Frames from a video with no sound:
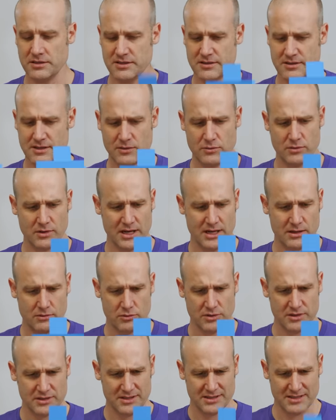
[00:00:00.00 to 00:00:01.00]
You think, well,
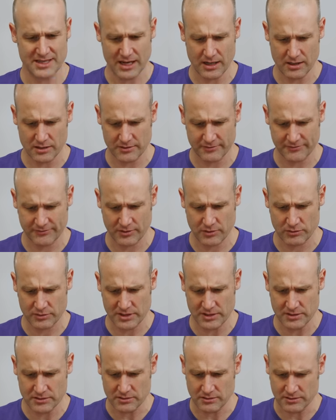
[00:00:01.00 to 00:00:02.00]
what is that gonna fold
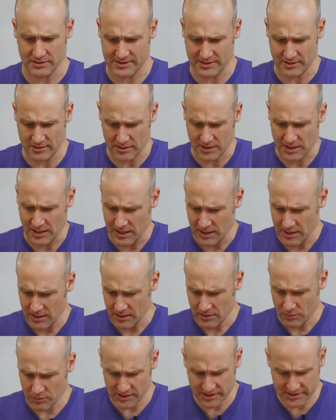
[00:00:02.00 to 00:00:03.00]
into? So,
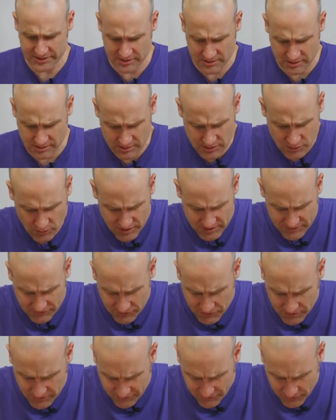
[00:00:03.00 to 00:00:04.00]
well, let's just do it. Let's
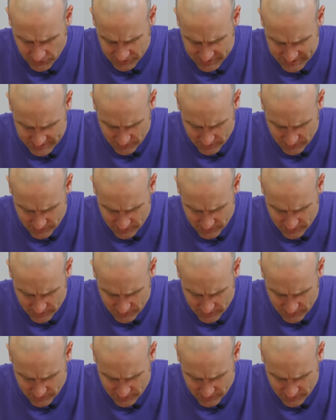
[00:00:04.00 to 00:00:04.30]
follow the folds.